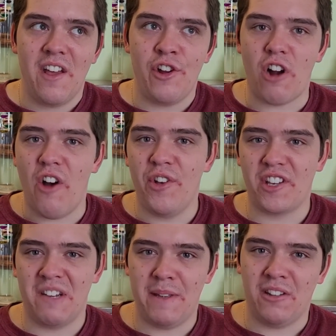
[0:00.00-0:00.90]
you're always
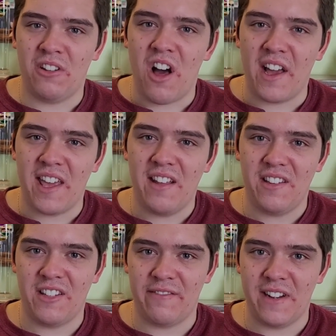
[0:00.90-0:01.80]
going to be longing
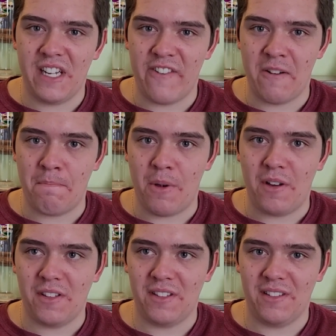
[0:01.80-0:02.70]
to read different
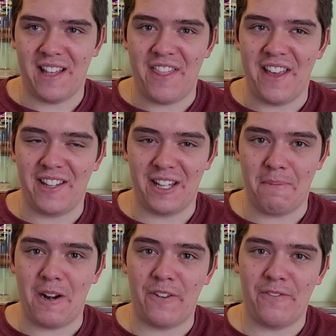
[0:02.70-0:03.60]
books. I think it's
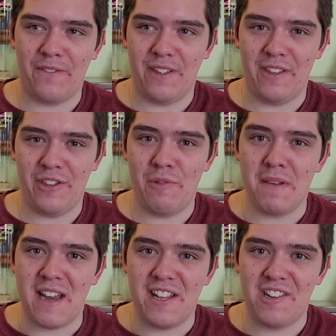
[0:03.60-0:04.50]
just part of
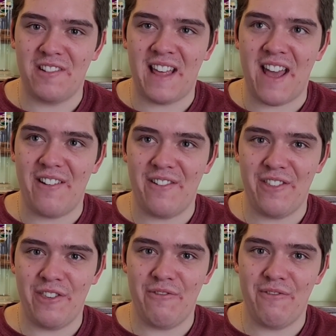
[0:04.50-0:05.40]
human nature that
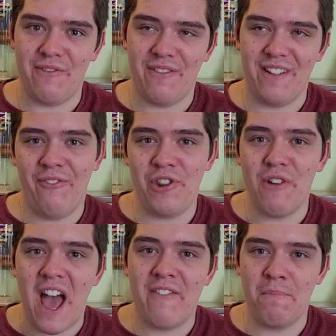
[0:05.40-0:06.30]
when you
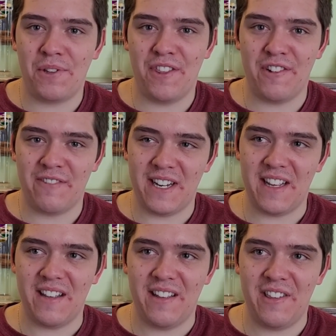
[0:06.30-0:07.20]
have a book that you're
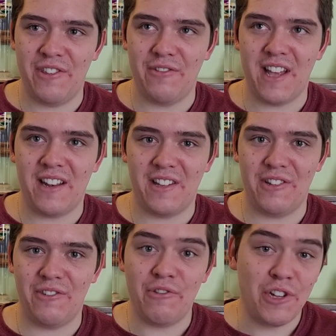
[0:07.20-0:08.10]
reading, you
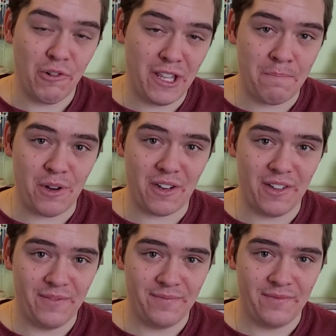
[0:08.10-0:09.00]
enjoy the
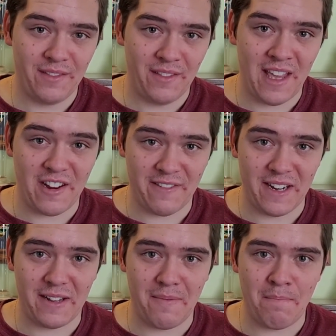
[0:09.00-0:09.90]
book that you're
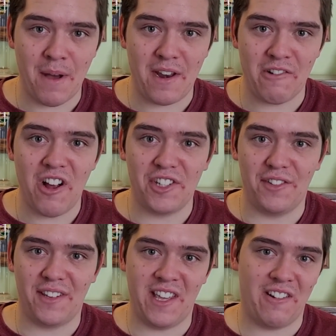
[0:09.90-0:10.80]
reading, but you're also
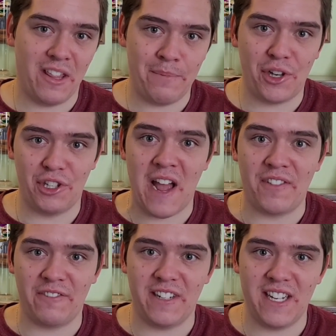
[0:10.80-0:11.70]
looking at your other books you have
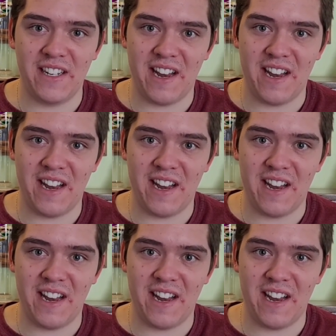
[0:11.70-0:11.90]
to read,